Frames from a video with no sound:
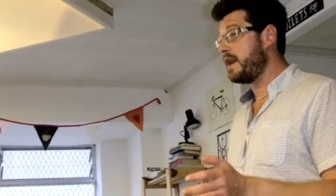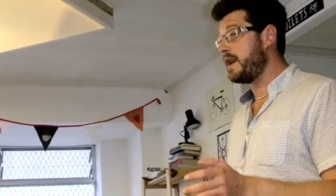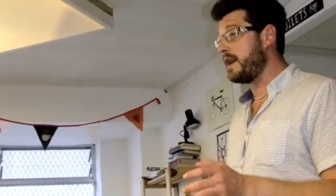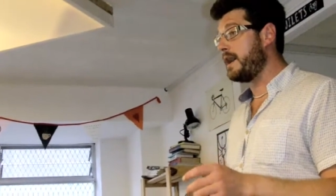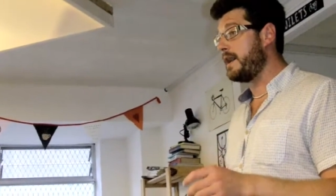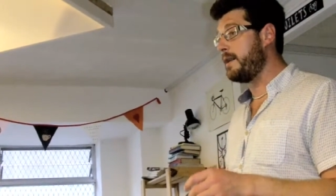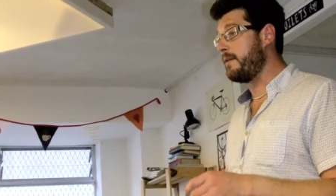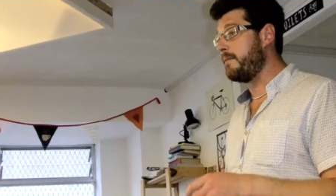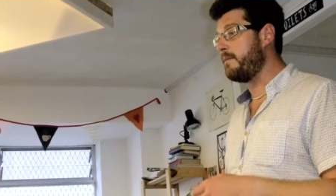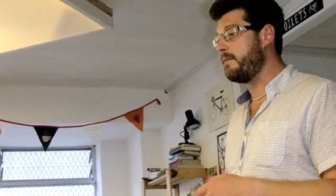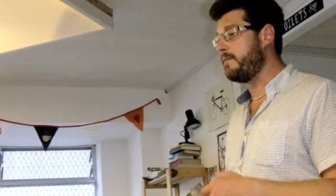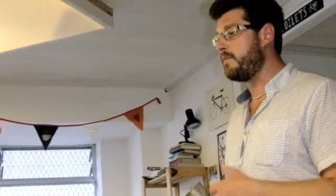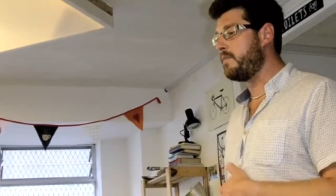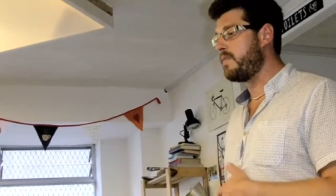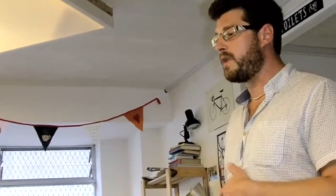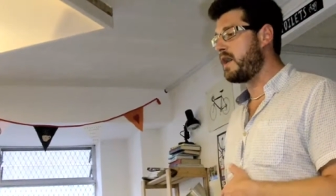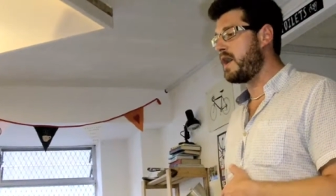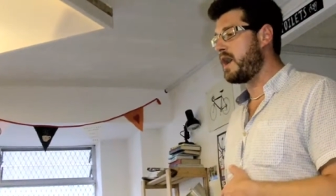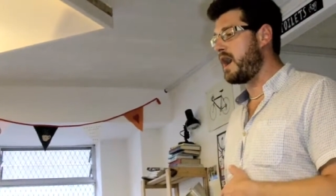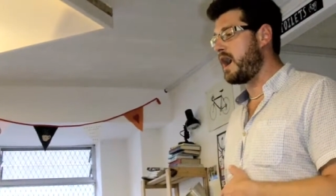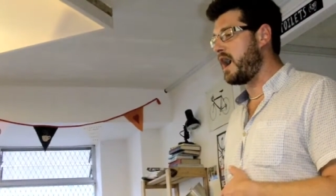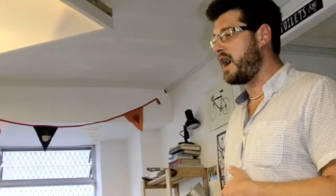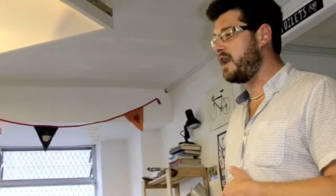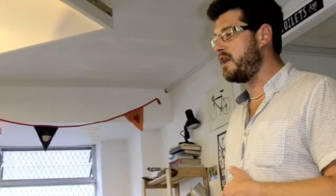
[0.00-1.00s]

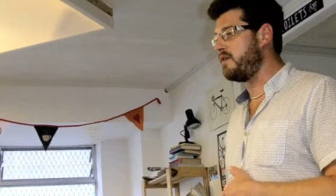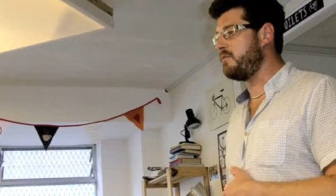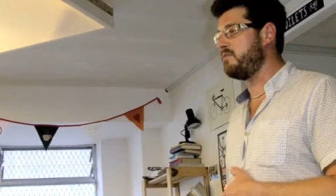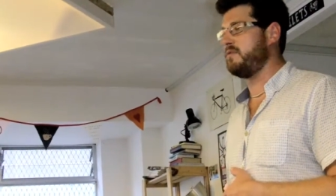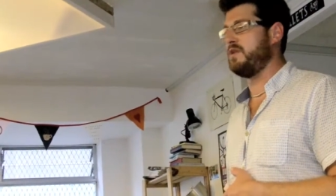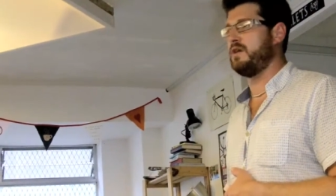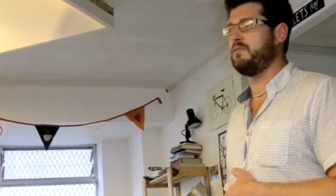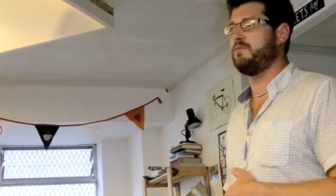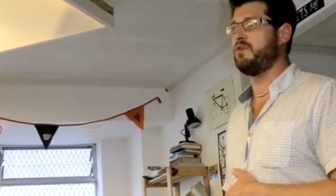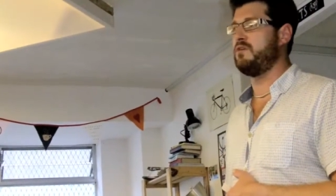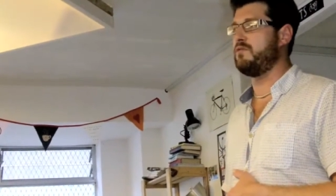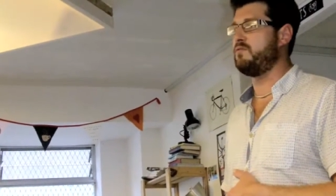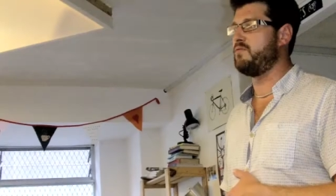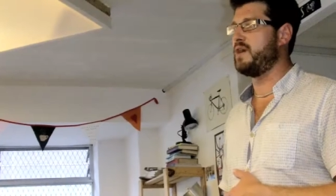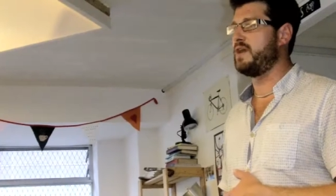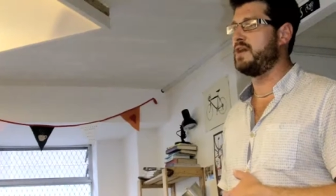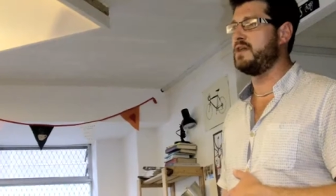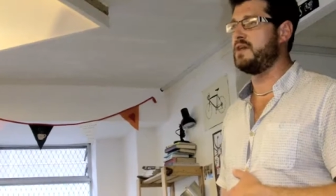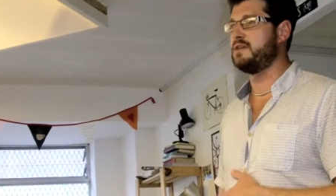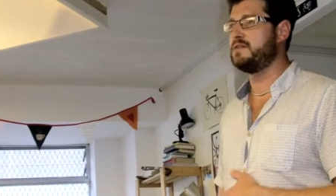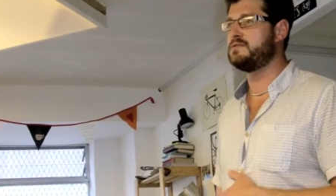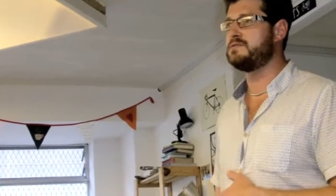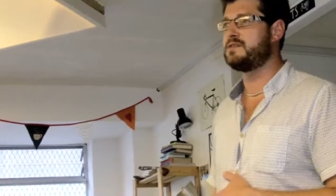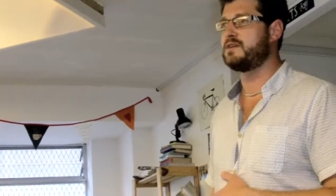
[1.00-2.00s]
I'm not
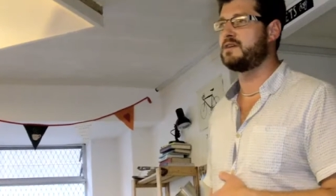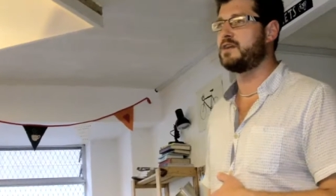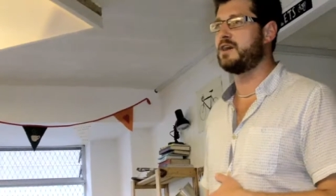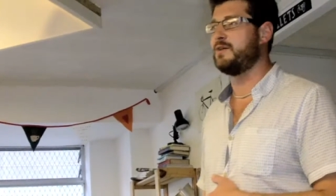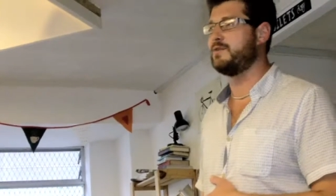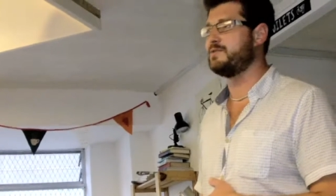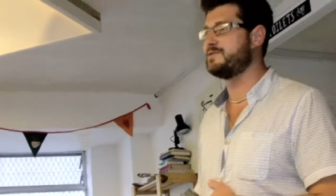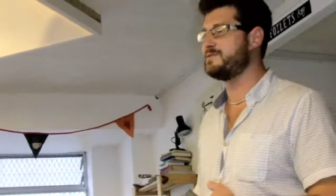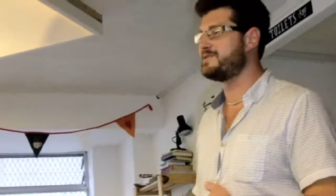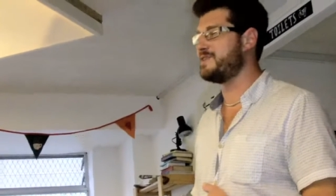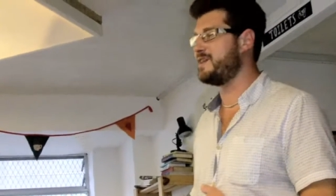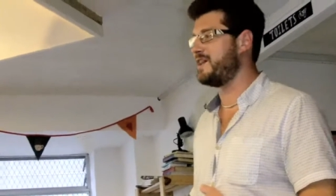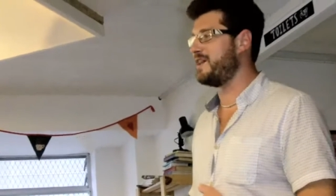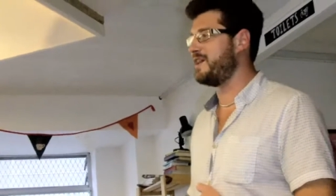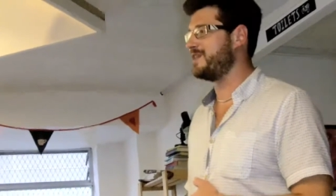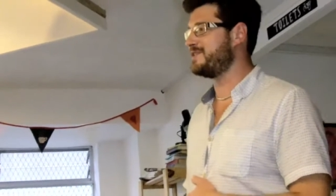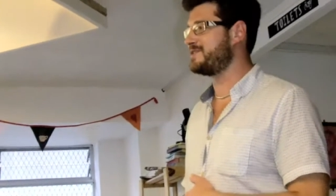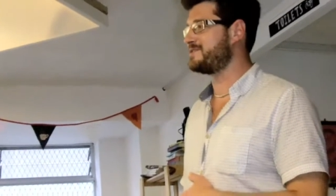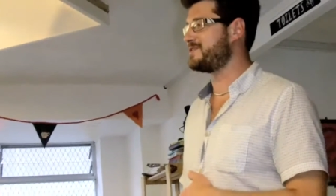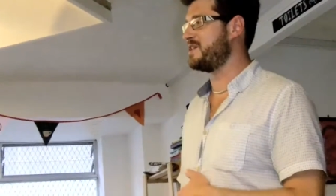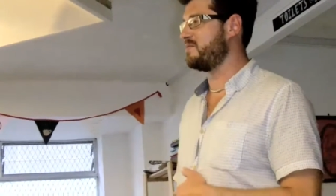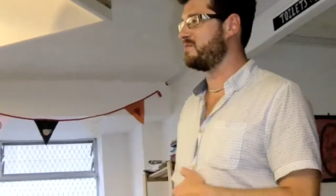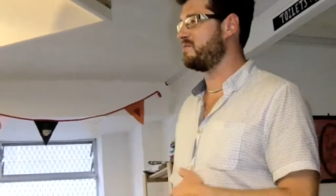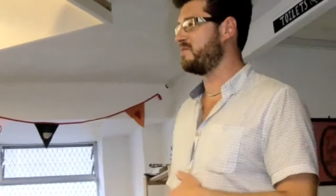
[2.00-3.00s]
ready to go and start
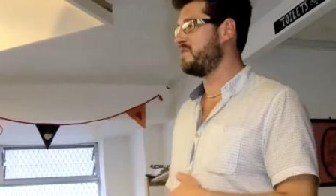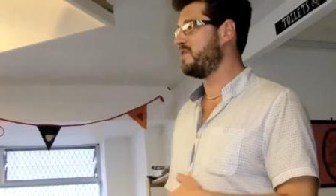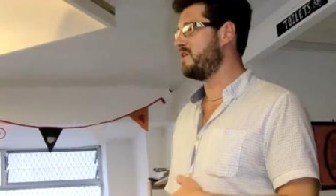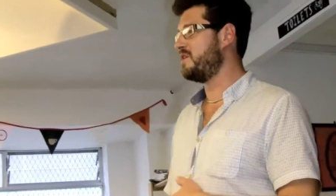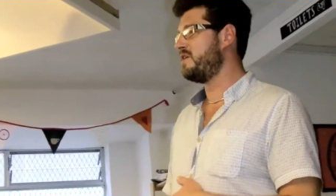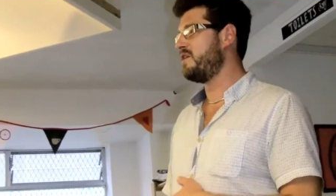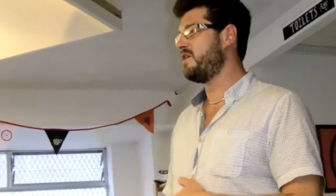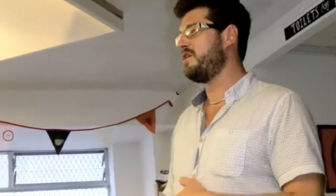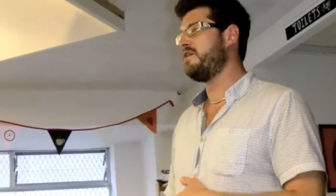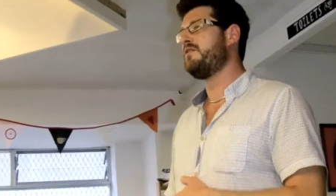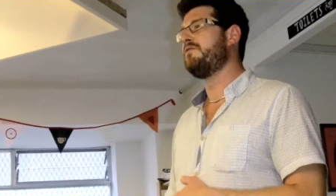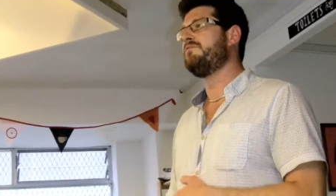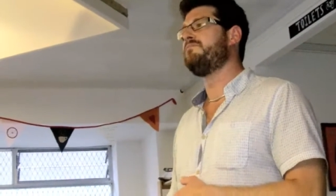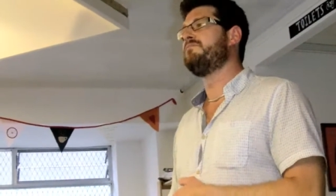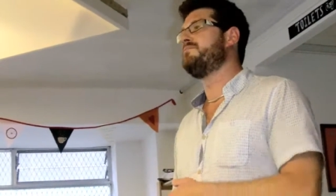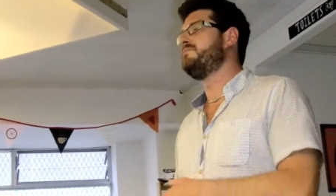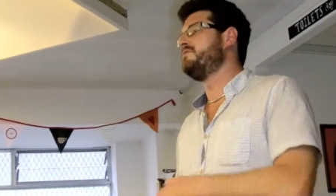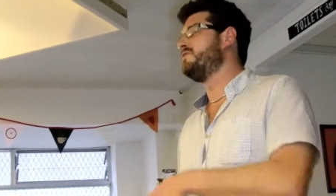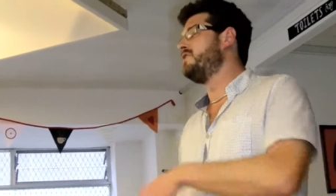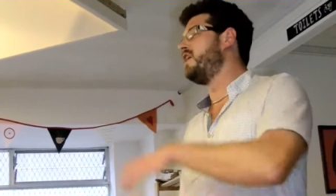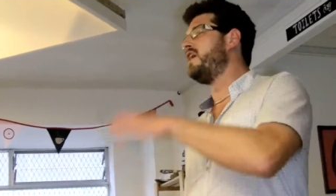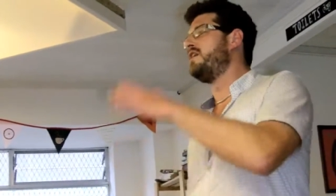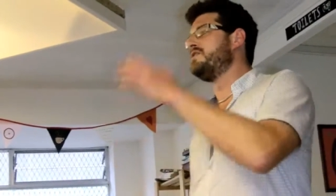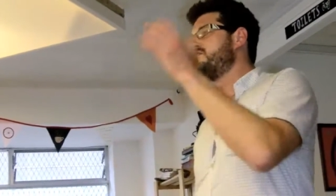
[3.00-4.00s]
asking
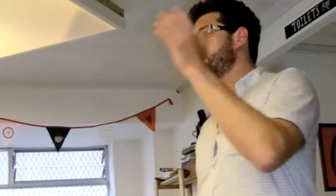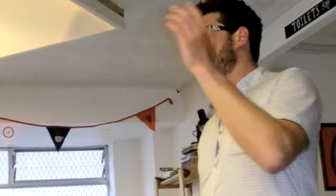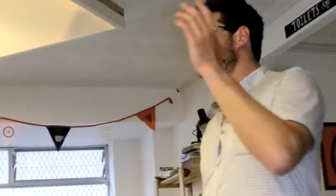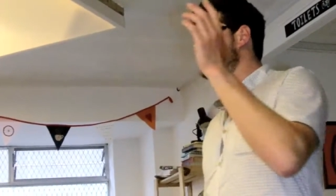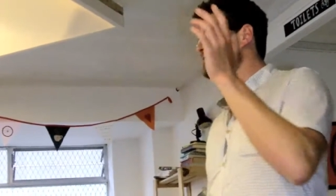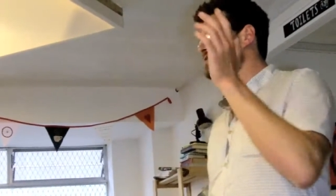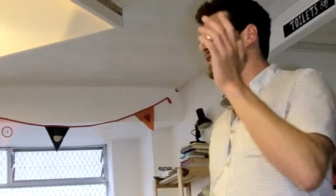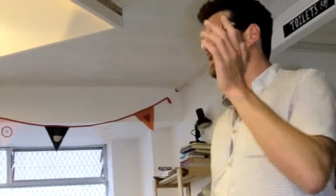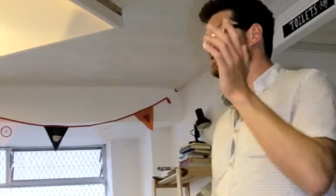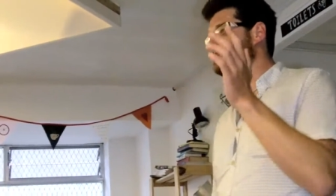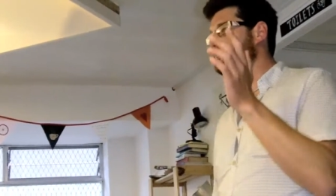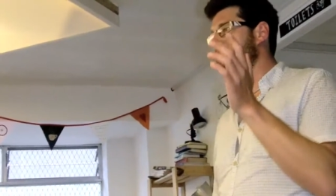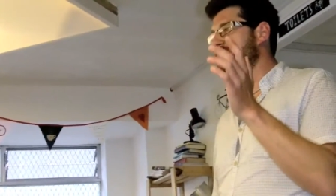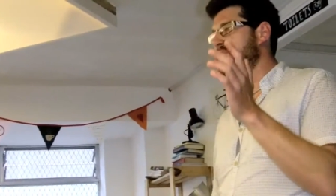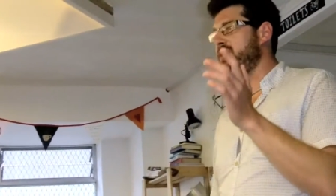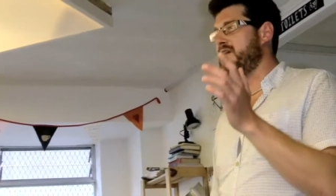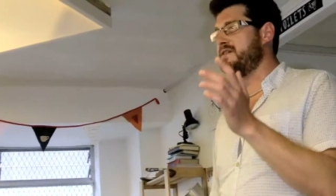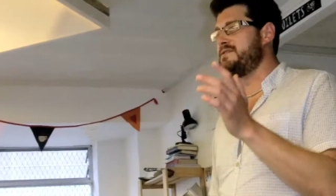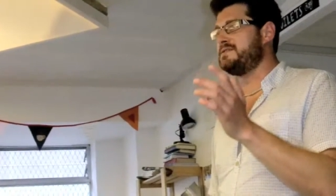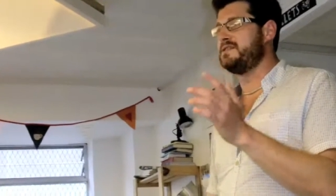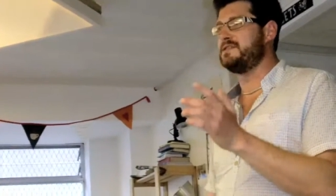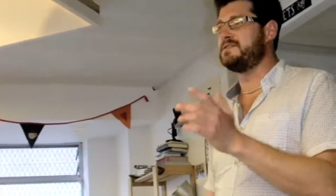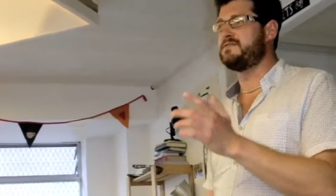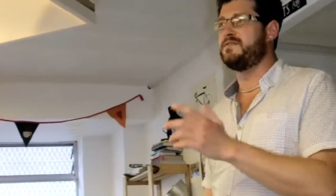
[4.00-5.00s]
large social
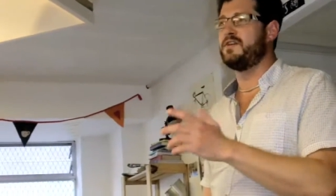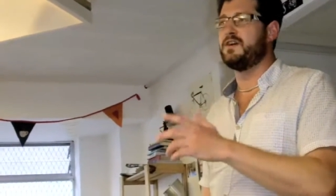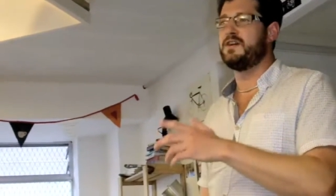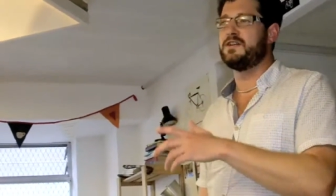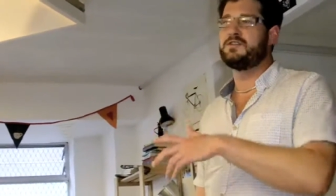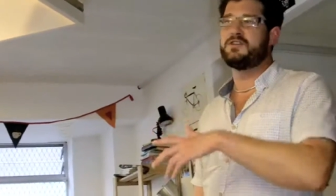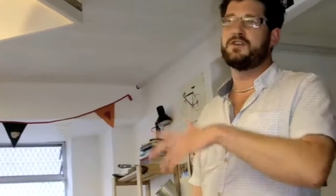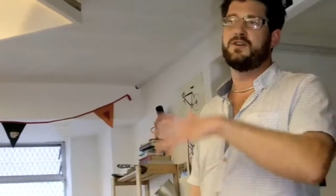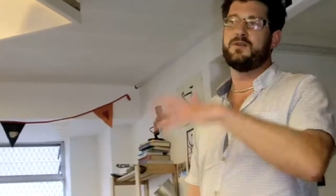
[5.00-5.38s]
enterprises for